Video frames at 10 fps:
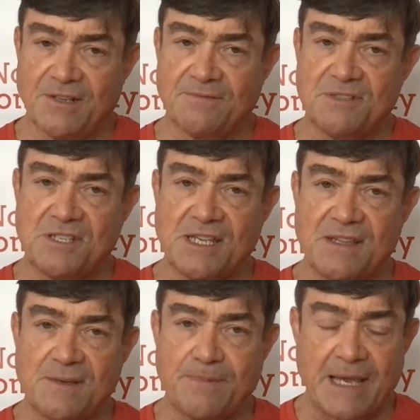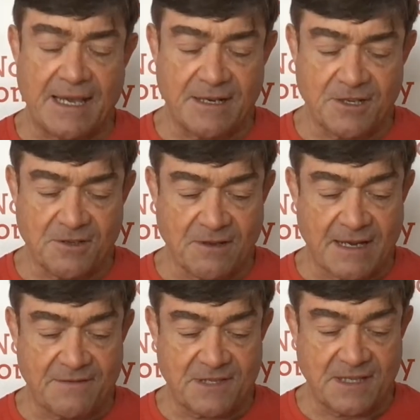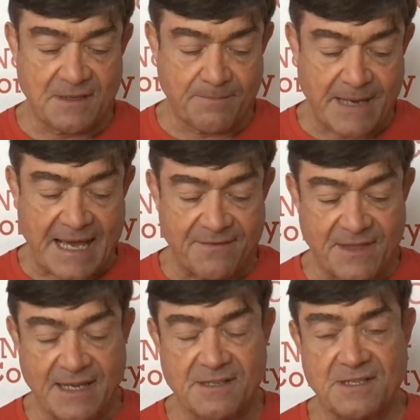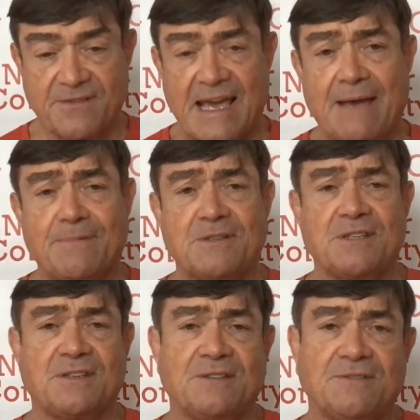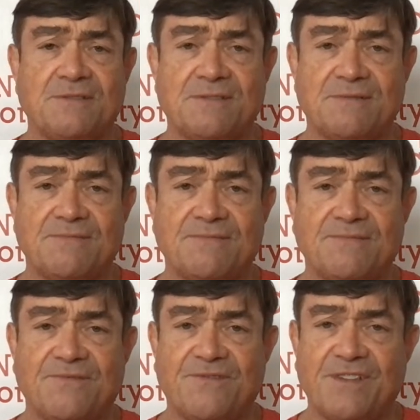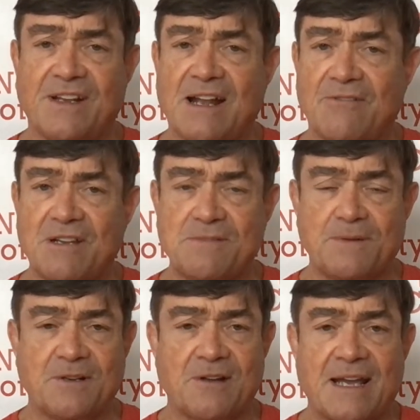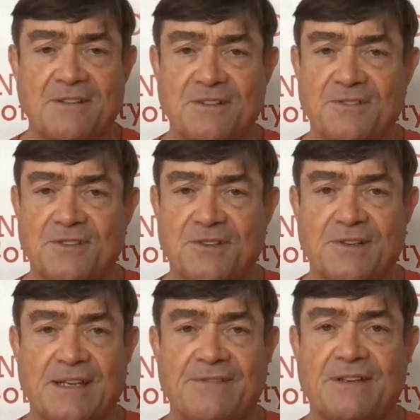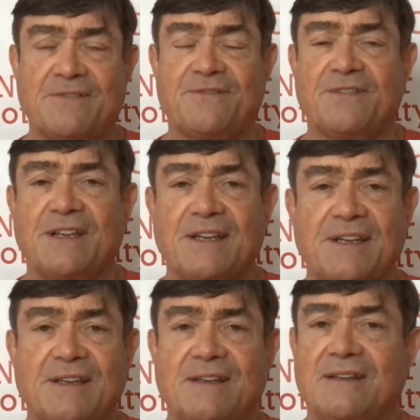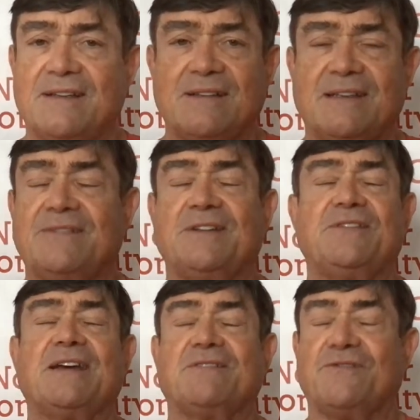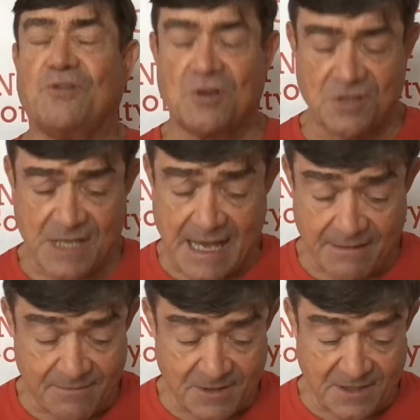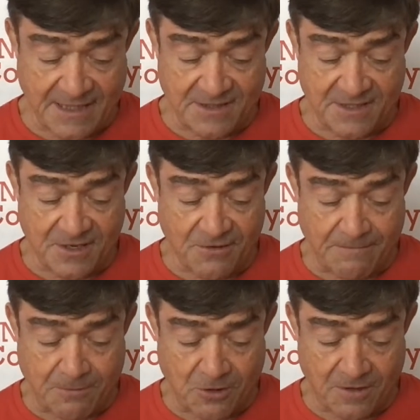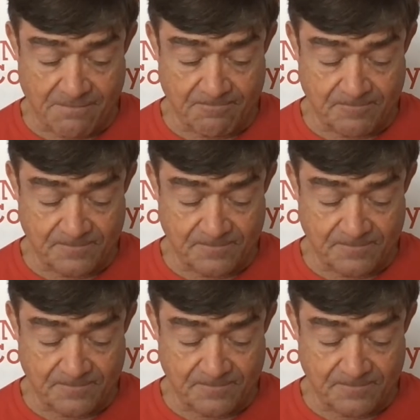See the pain in your life, see the bad things that have happened to you, figure out ways to put gratitude to it, even if you have to force that. But it's so important.